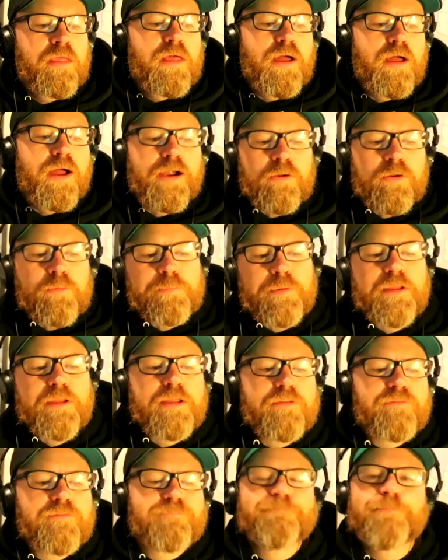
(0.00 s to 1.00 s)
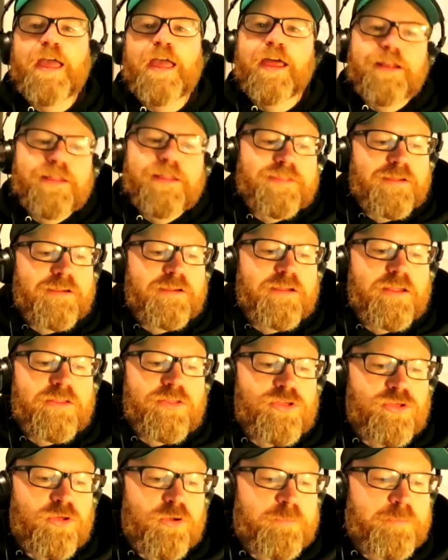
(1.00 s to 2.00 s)
I don't believe anything in
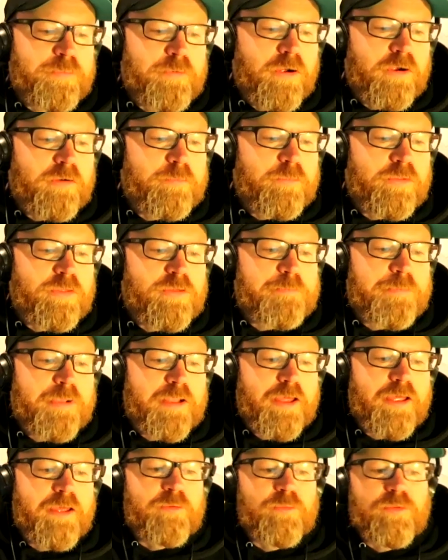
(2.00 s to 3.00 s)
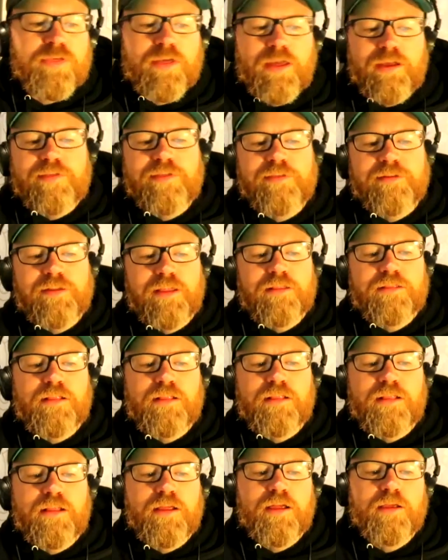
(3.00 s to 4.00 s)
Duke Brockman's plan was
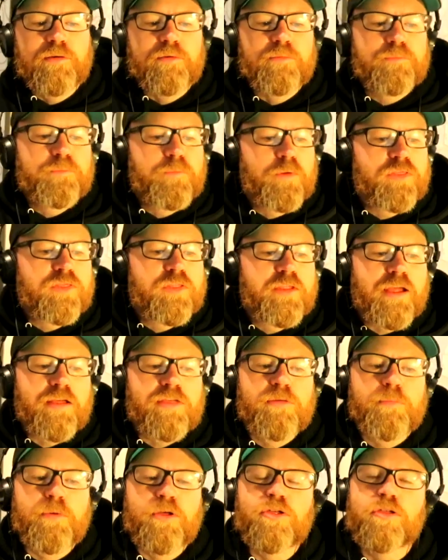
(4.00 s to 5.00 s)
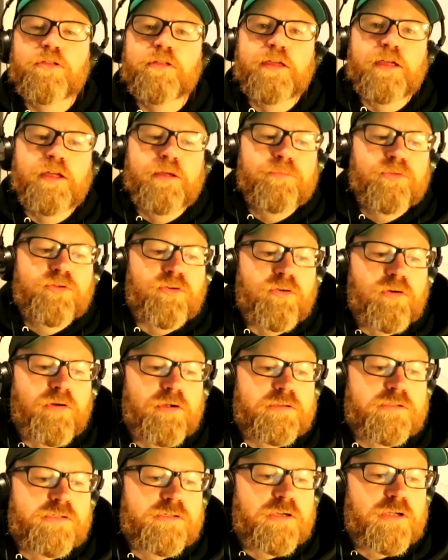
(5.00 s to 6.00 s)
accidental, and with the exhibition game
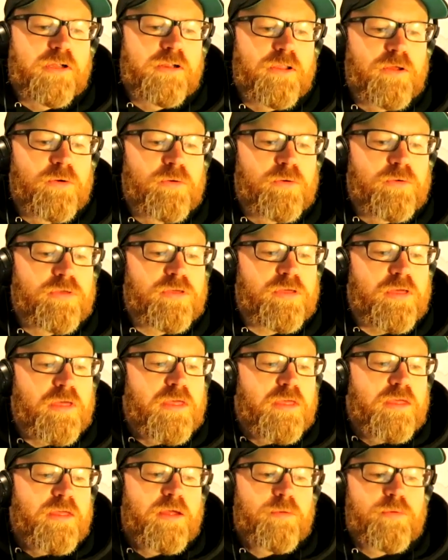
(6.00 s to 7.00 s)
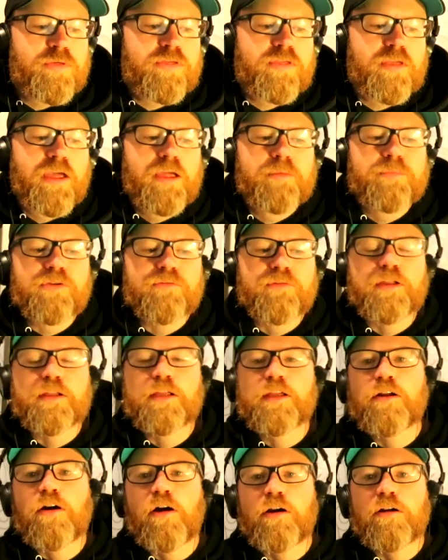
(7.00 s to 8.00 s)
drawing to a close, it was time to
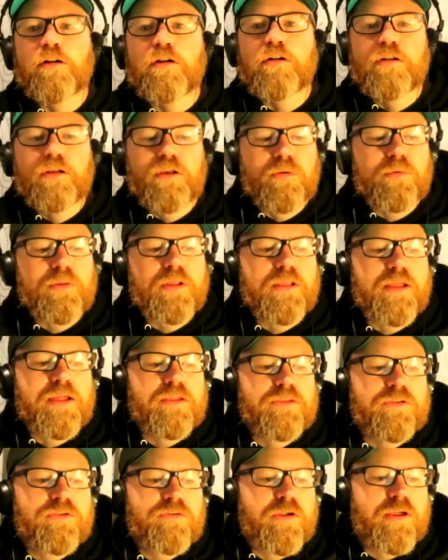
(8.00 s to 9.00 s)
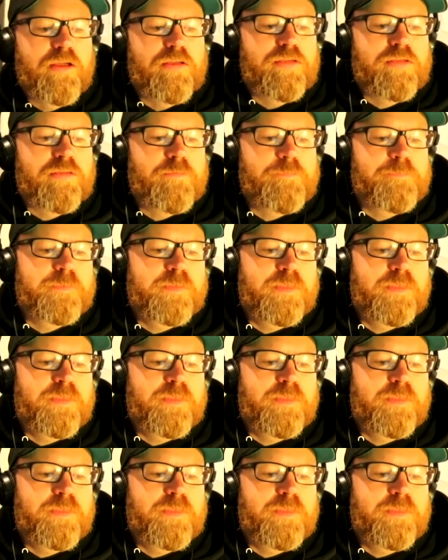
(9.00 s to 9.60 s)
really garner local interest.